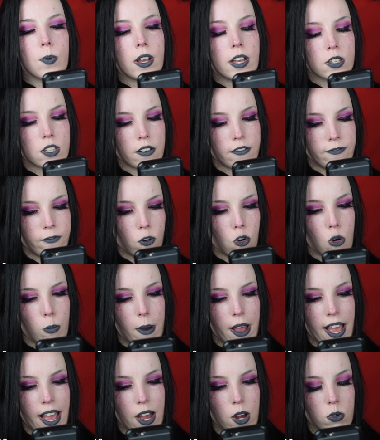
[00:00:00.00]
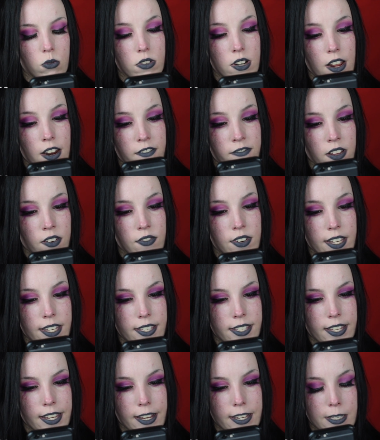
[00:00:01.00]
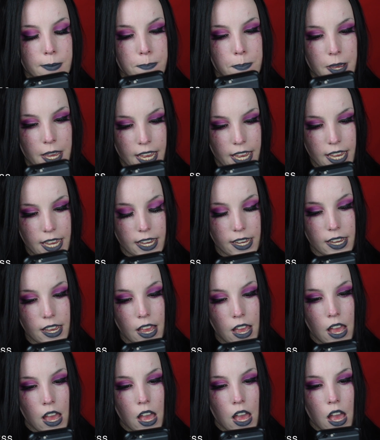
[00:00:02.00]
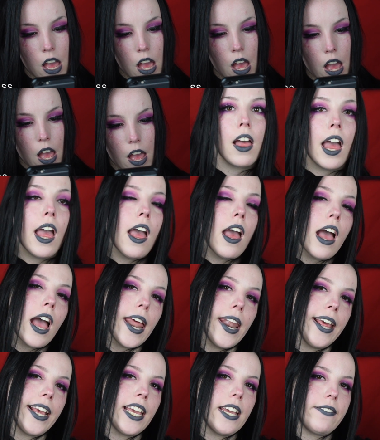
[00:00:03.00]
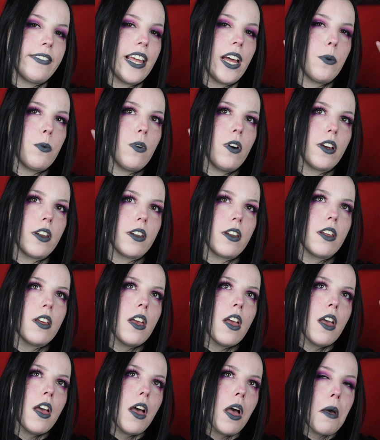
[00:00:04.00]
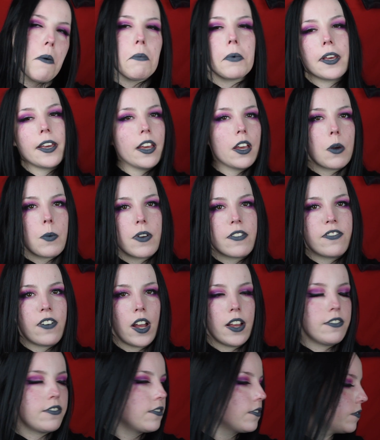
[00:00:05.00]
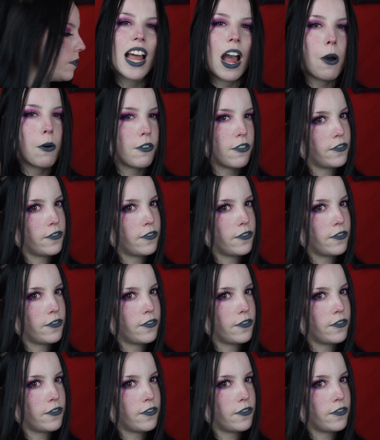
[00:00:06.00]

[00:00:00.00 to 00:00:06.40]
one's £4.56, and I give that one, I'm going with 5 out of